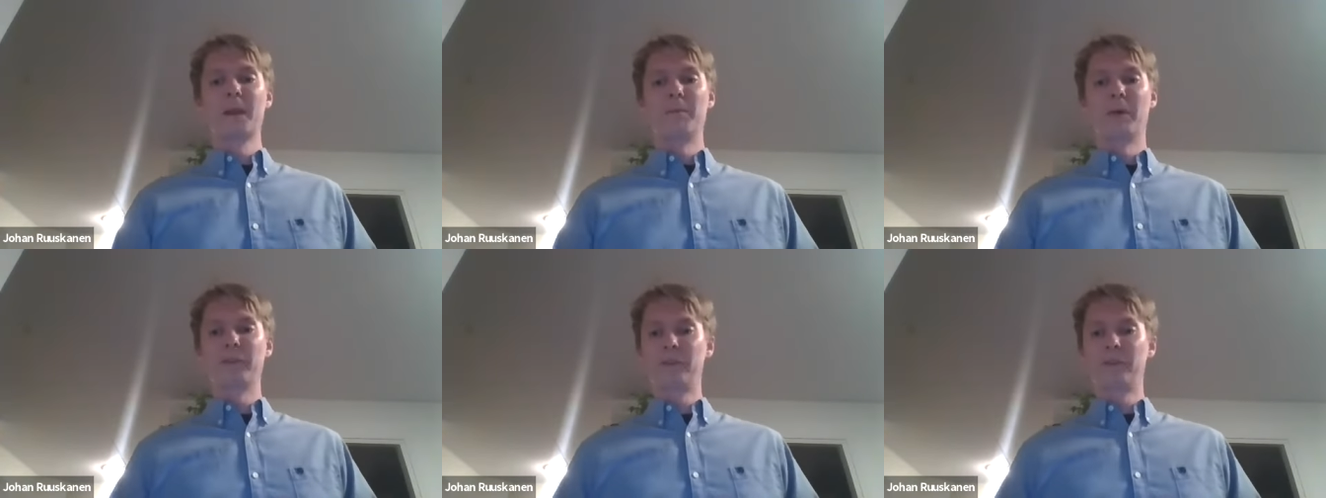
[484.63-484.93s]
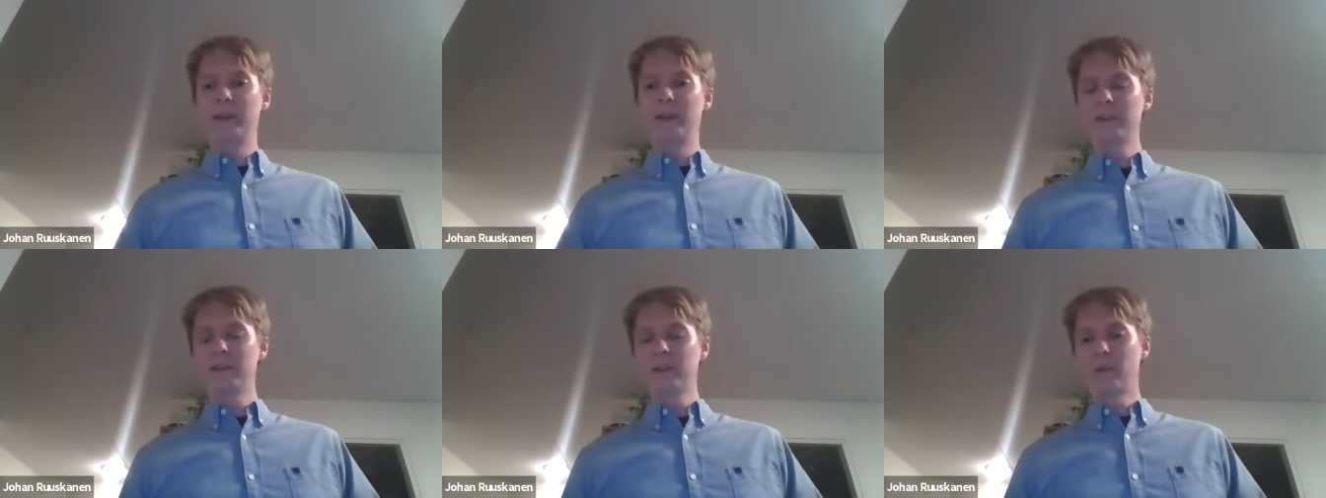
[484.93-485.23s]
But
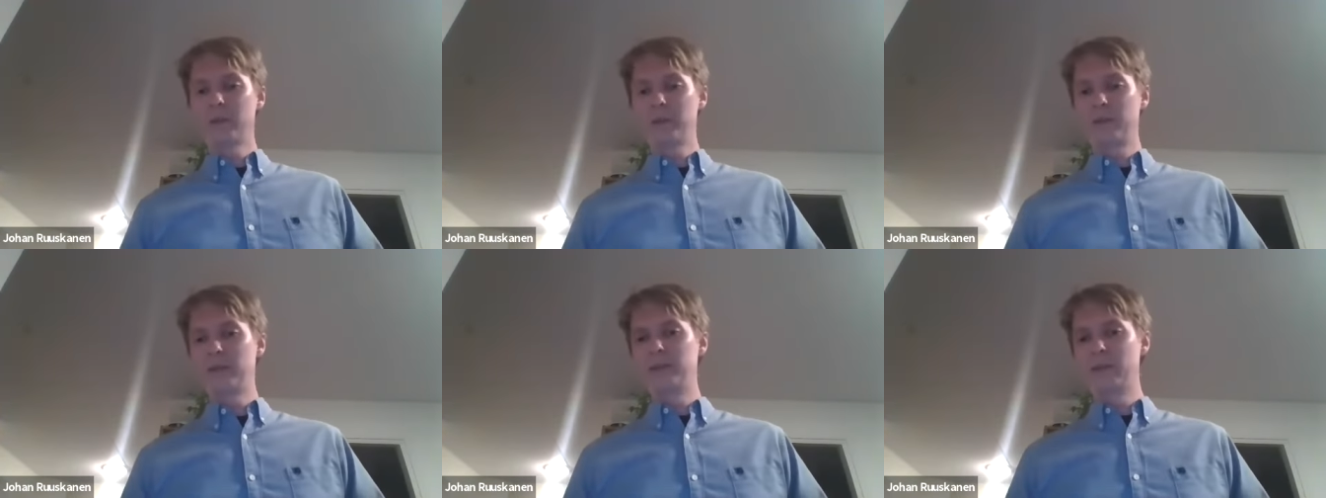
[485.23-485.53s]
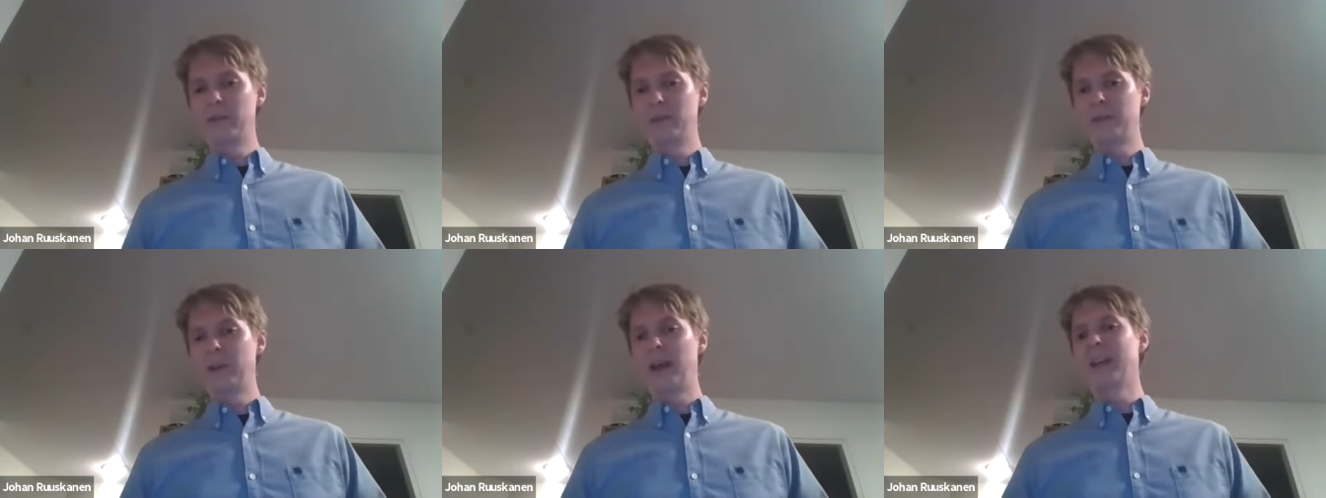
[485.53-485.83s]
since our
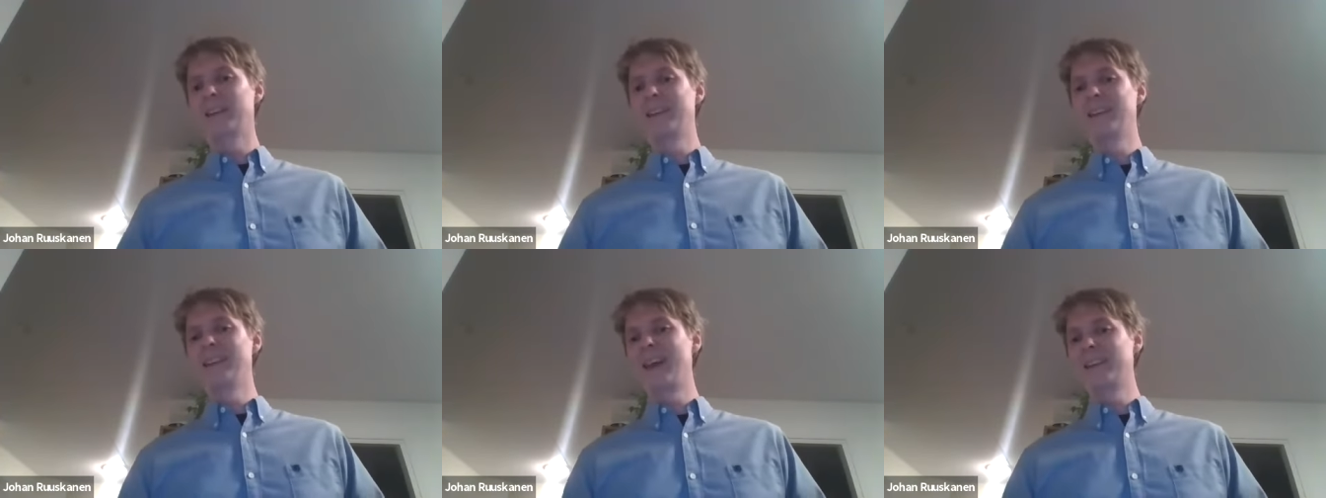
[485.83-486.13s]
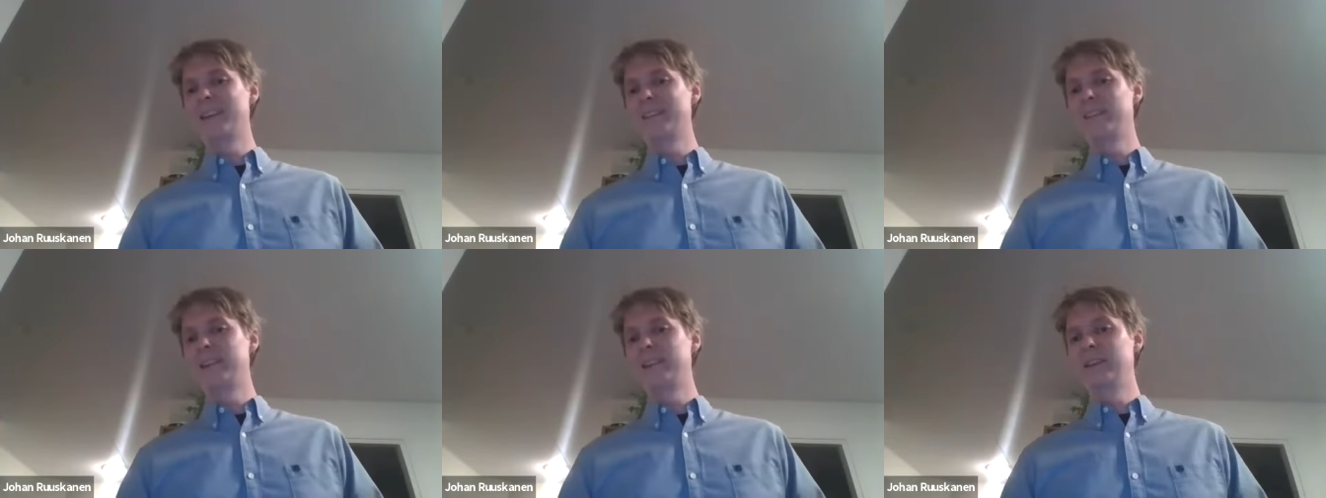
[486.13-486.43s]
system is acting
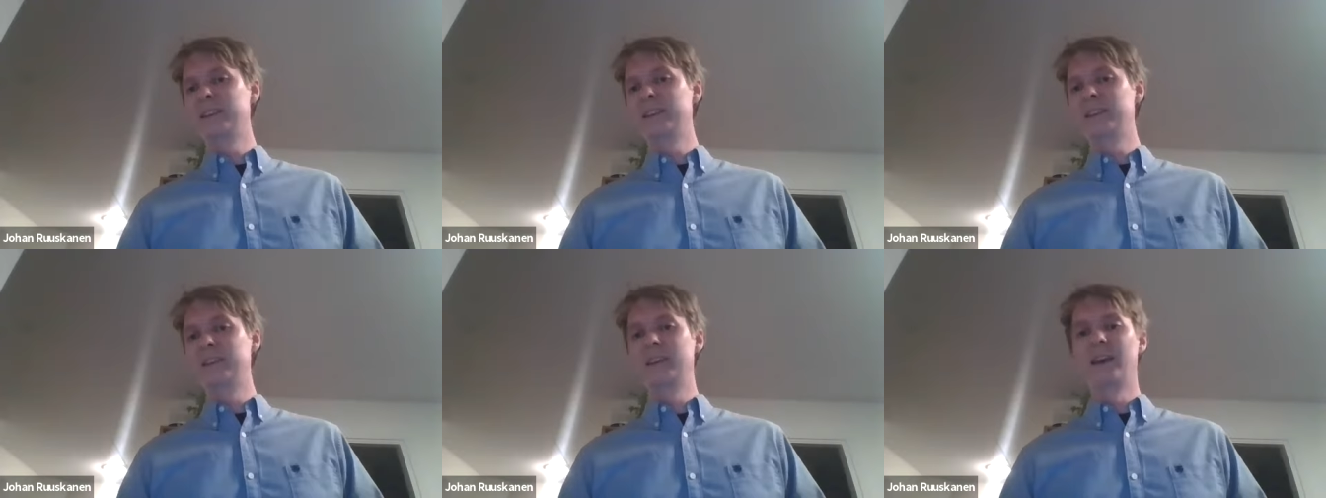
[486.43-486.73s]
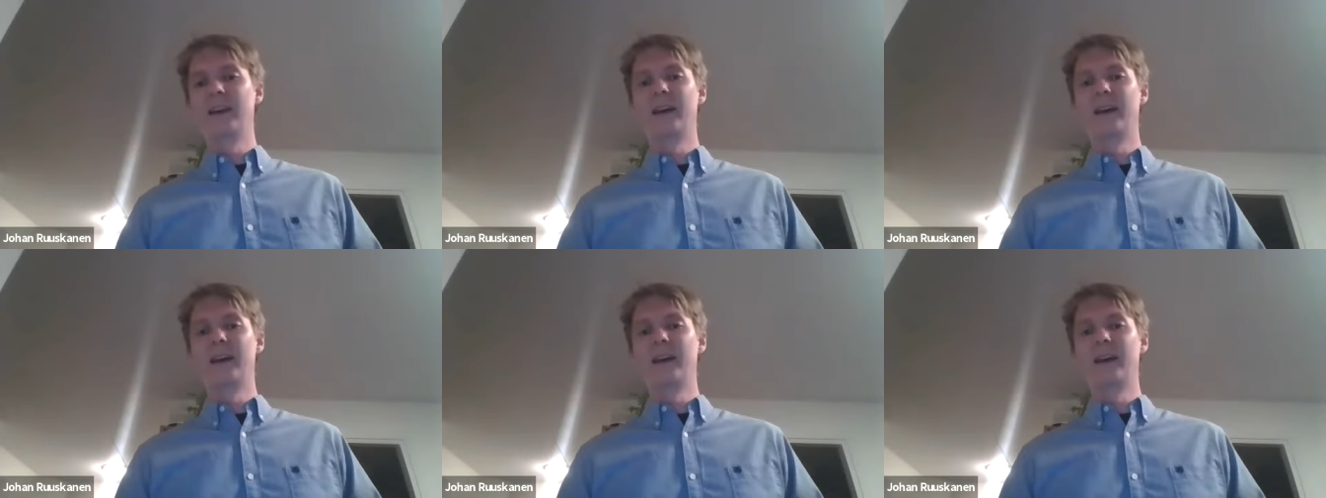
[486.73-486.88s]
as it is